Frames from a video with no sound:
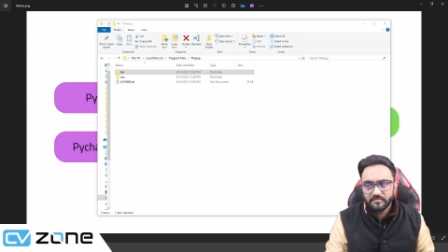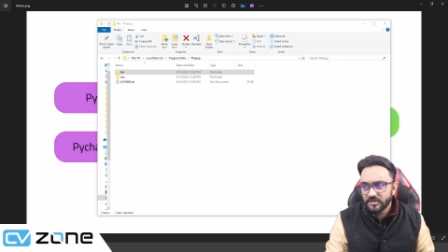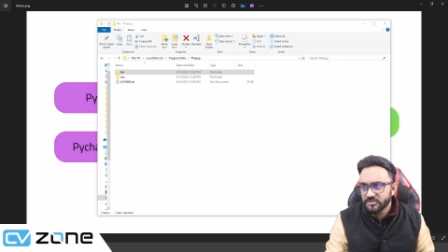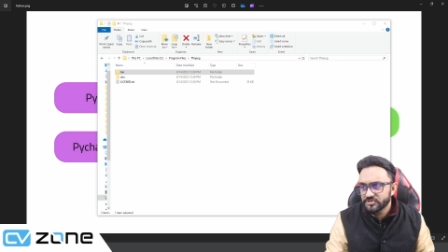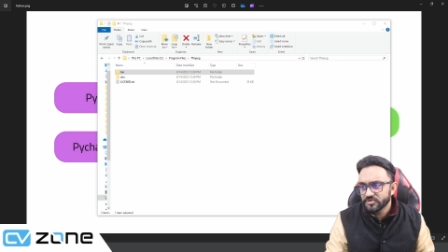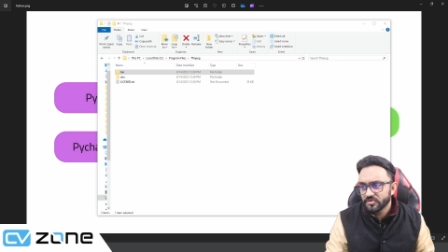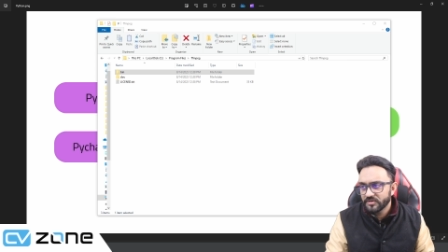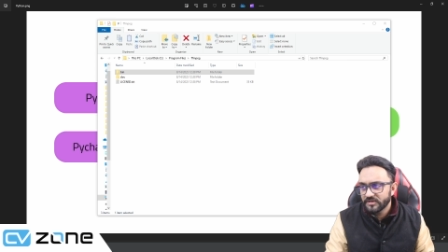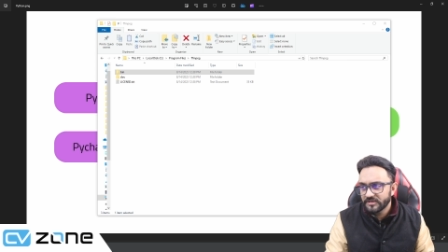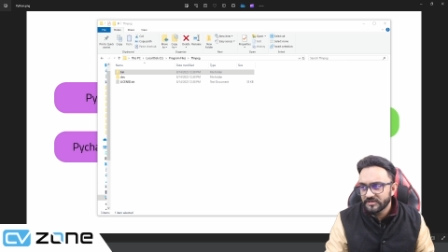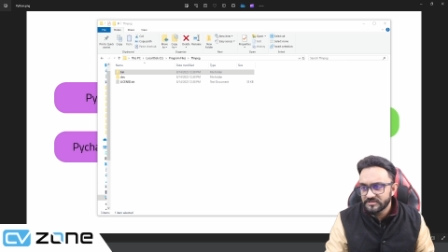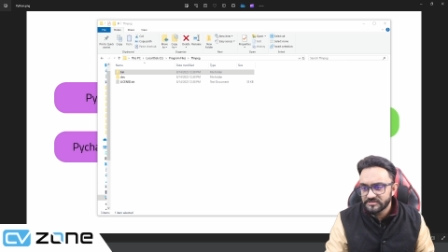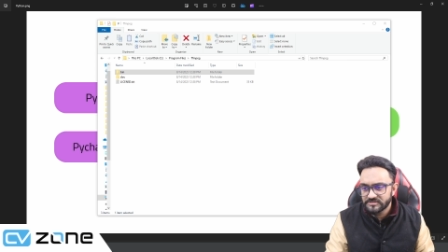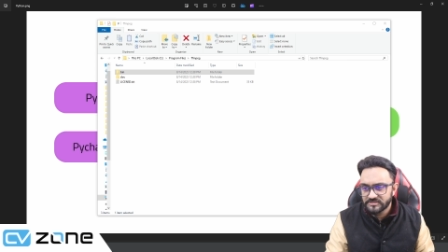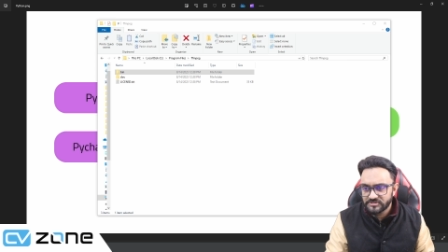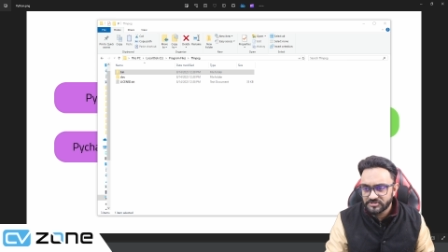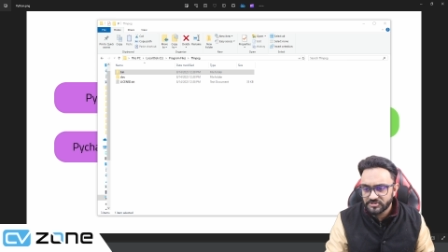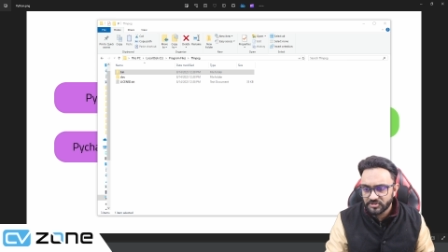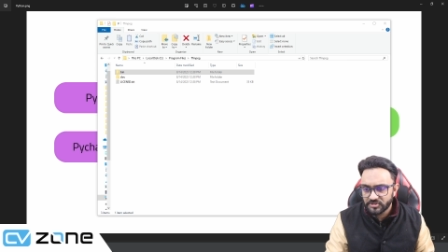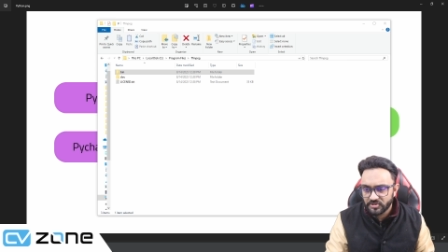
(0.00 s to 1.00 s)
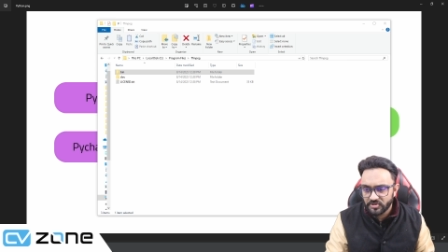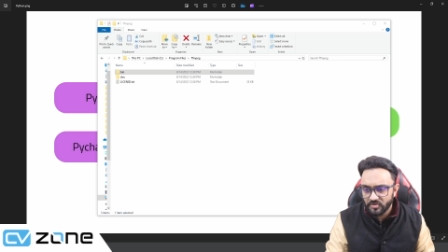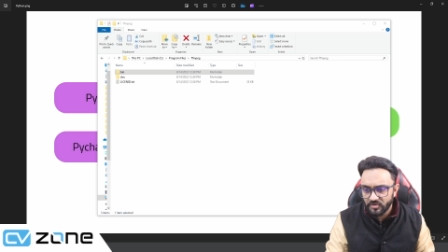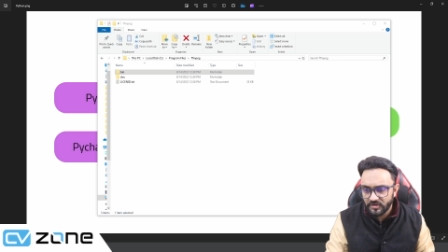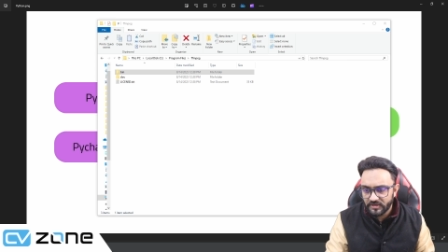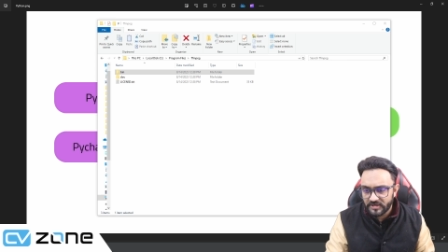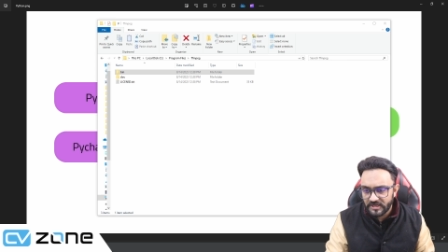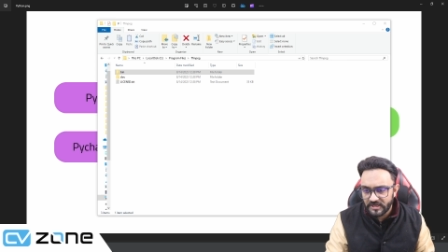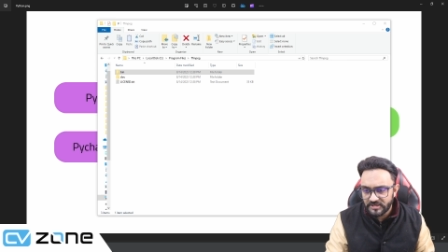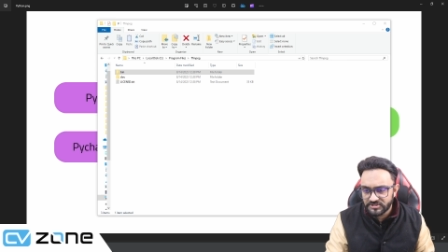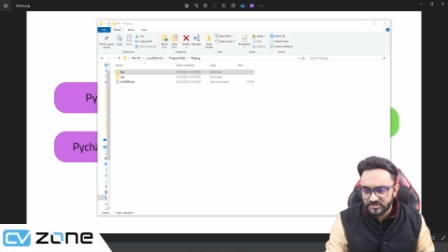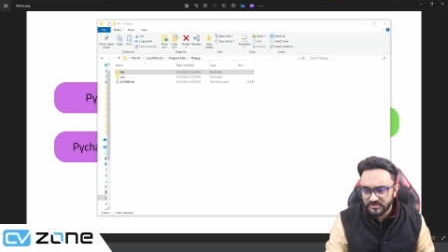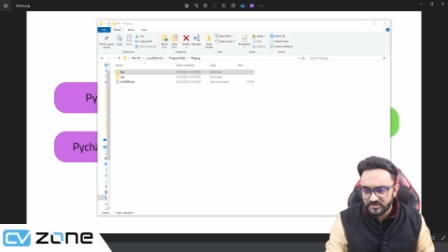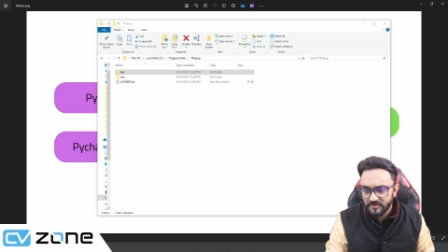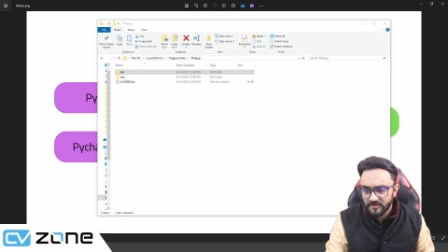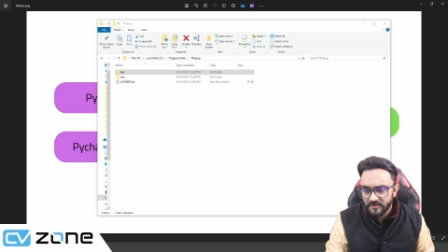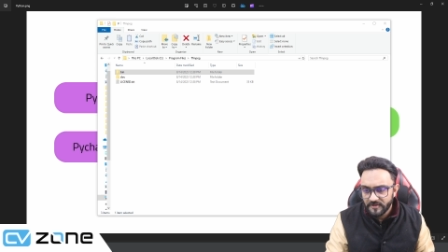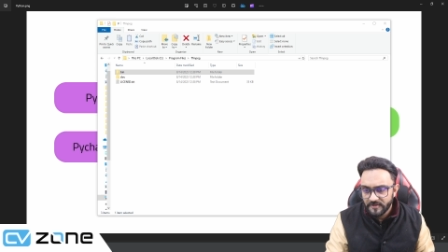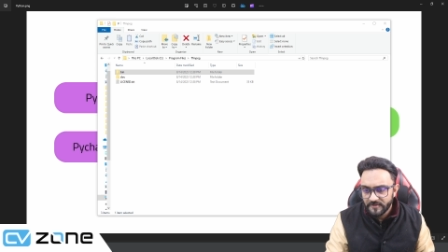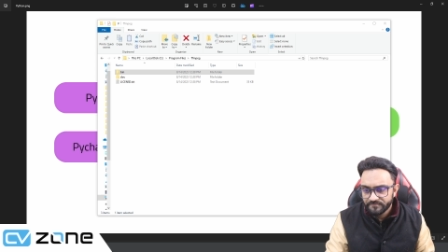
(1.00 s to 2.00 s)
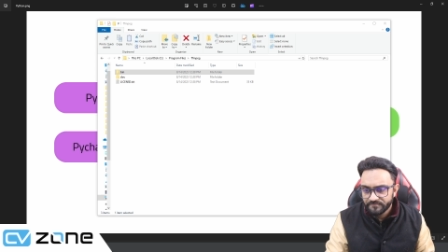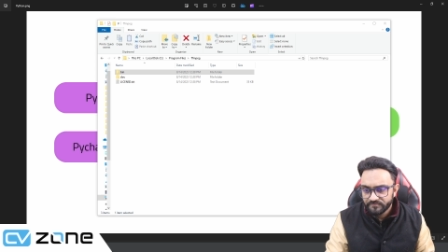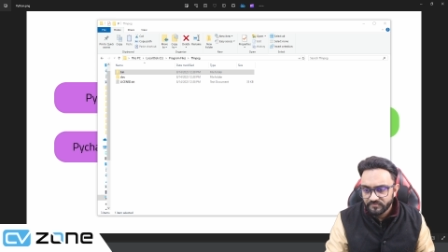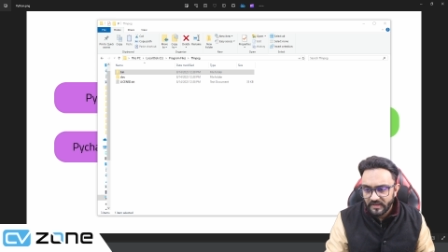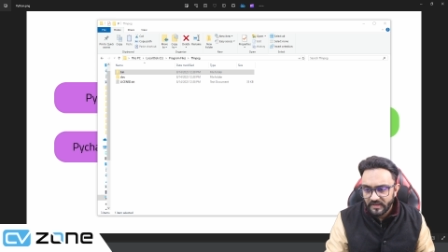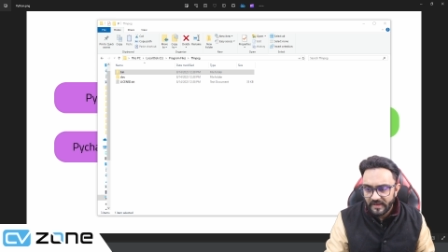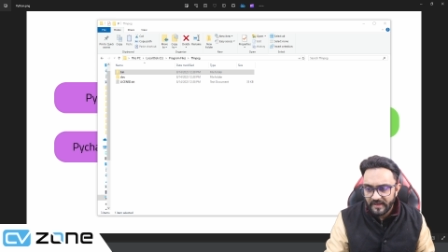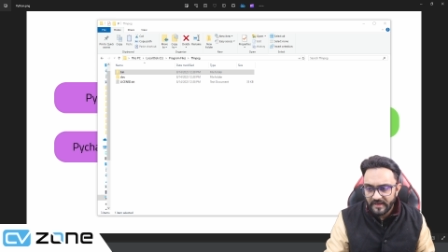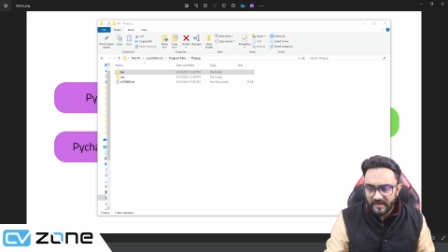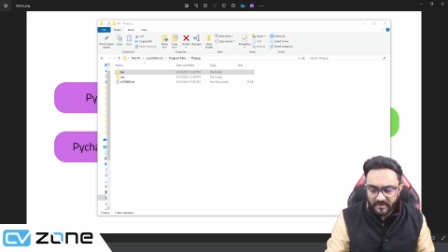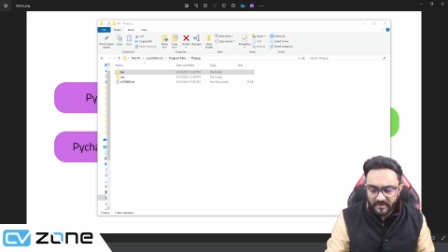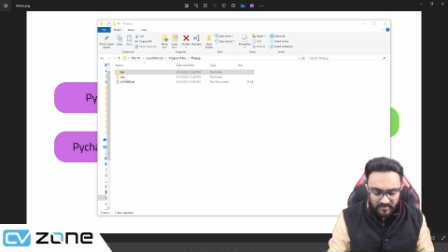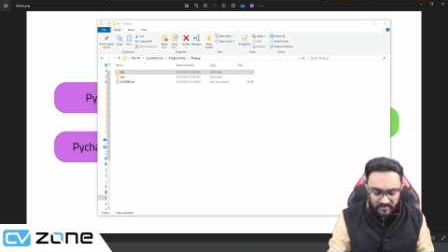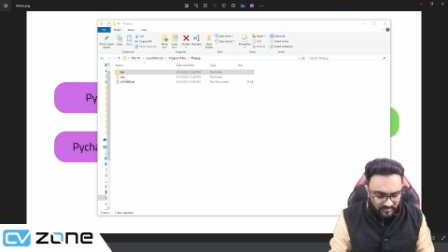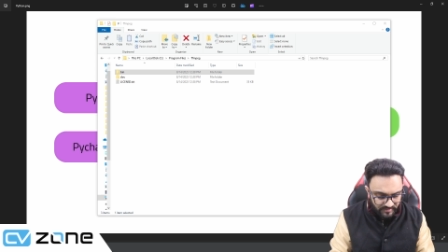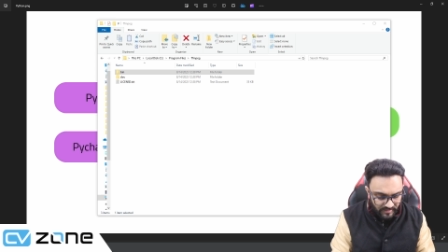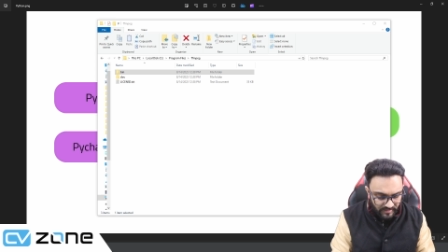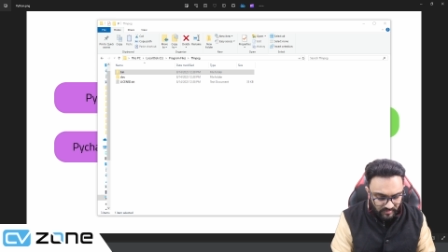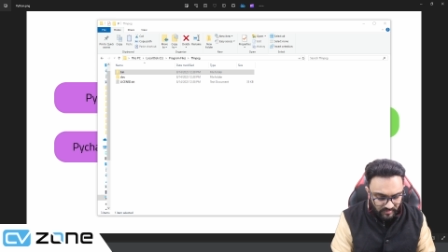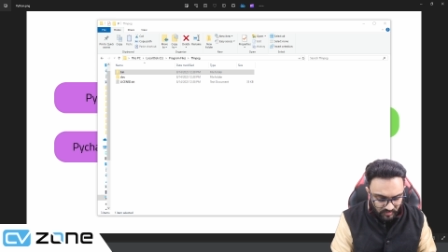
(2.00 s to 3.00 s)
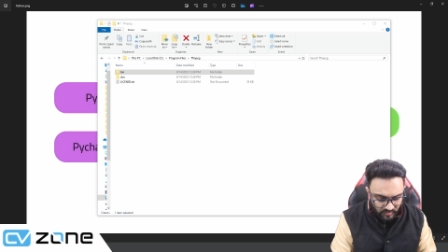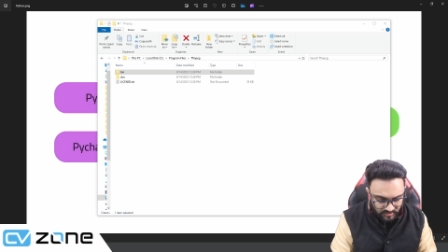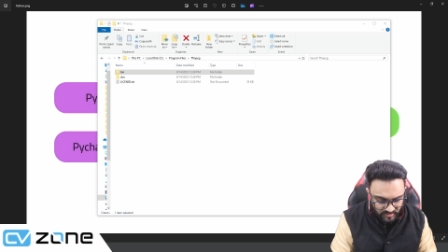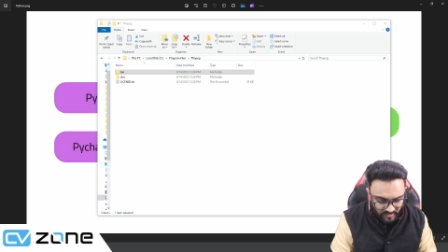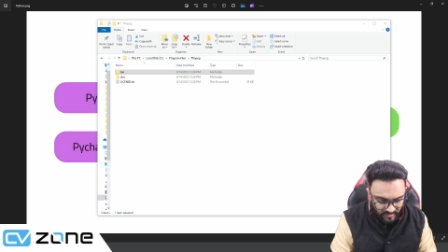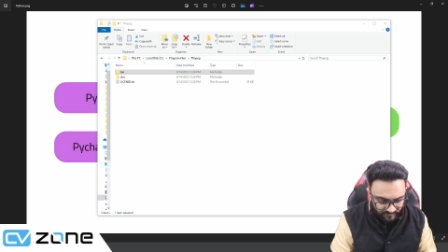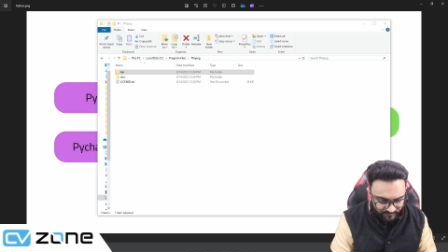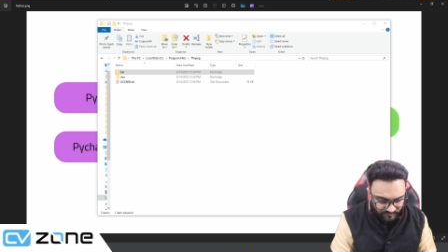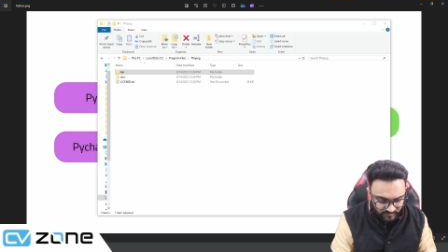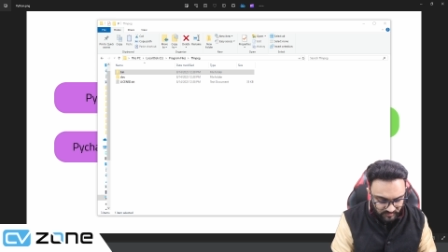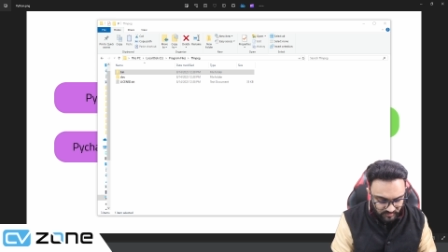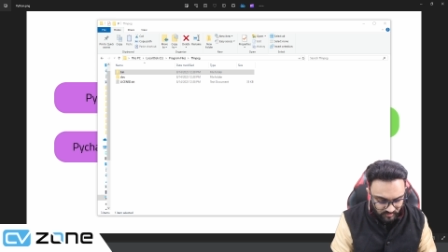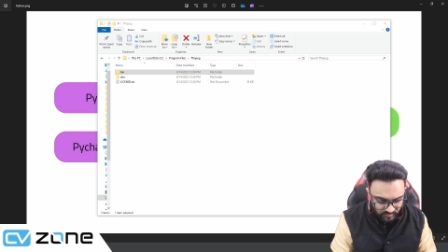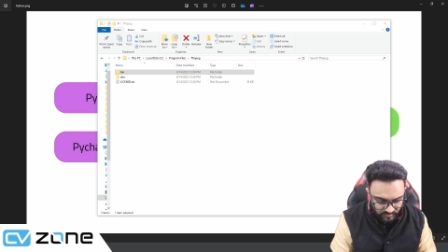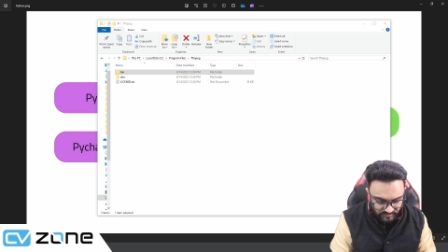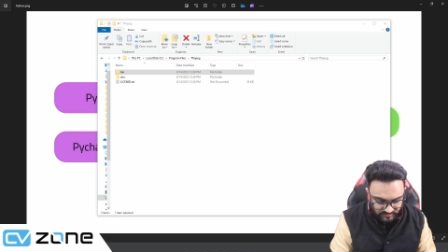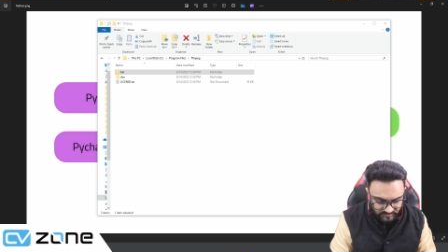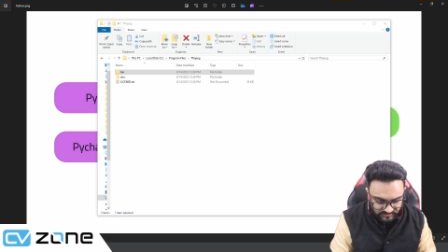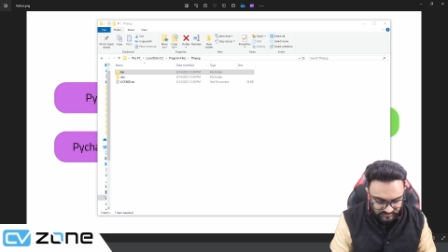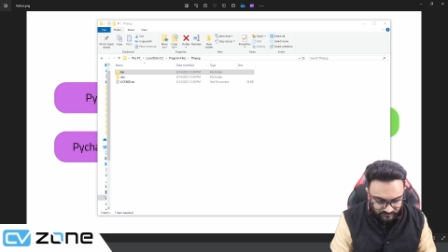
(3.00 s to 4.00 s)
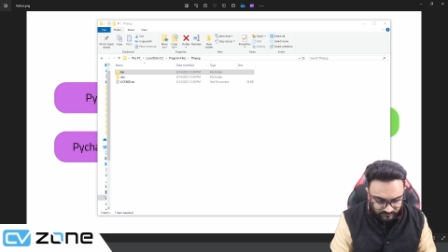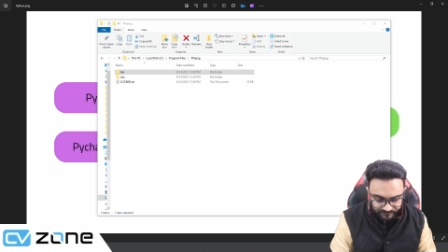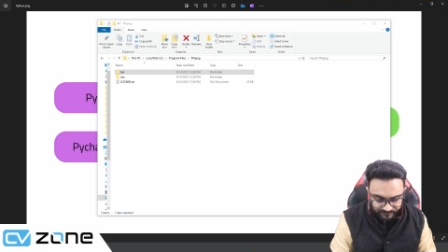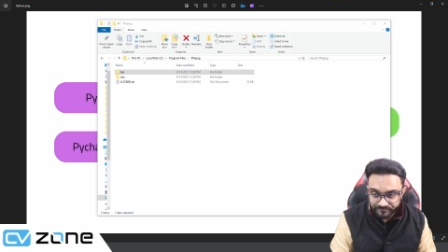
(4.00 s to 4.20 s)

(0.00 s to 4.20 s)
sure it is a secure location. And then what you have to do is,